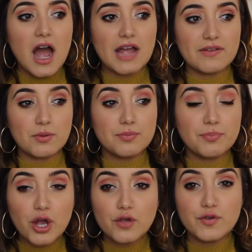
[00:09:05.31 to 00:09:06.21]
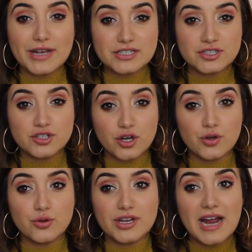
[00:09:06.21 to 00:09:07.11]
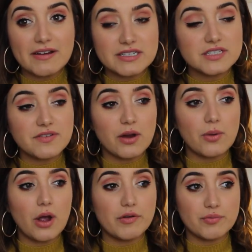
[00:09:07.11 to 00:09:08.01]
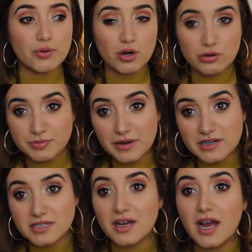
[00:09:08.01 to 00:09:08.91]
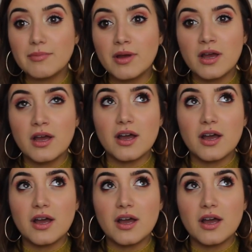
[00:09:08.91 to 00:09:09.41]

I think with both, you get to know the characters very well over a prolonged period of time.